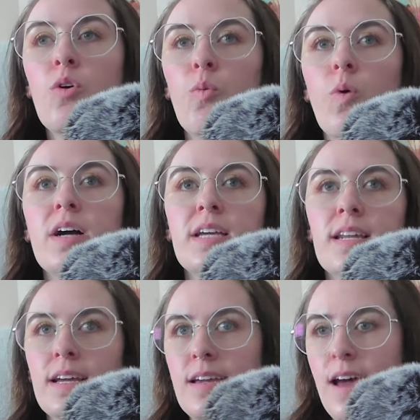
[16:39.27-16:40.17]
what
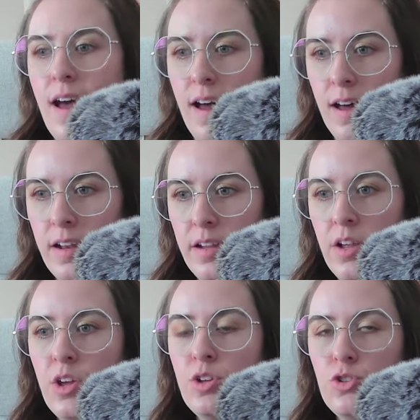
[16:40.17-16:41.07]
can I add
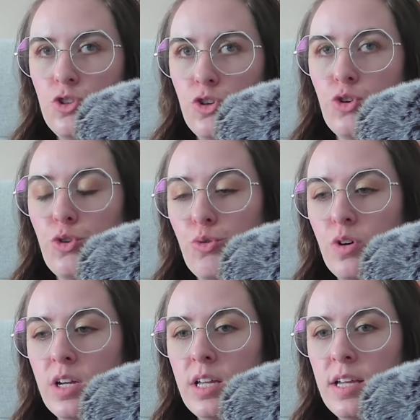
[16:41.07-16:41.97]
to